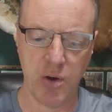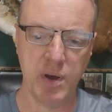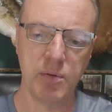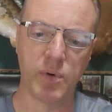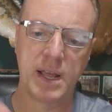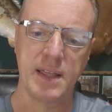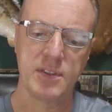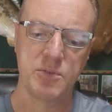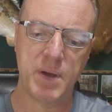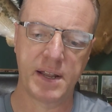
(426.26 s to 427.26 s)
it, when I get
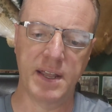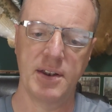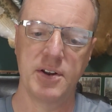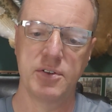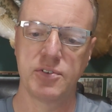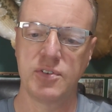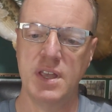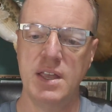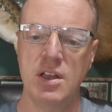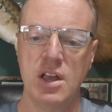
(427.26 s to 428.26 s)
this back down here, you'll
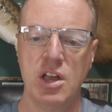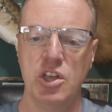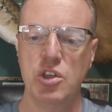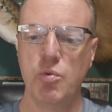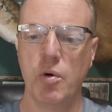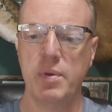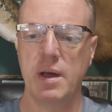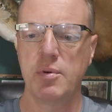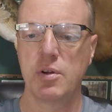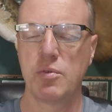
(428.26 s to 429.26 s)
see you won't be
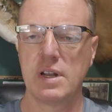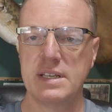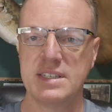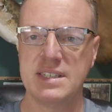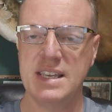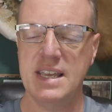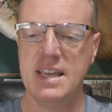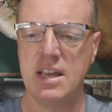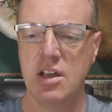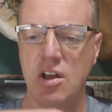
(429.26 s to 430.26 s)
able to really
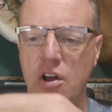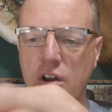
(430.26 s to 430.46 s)
see or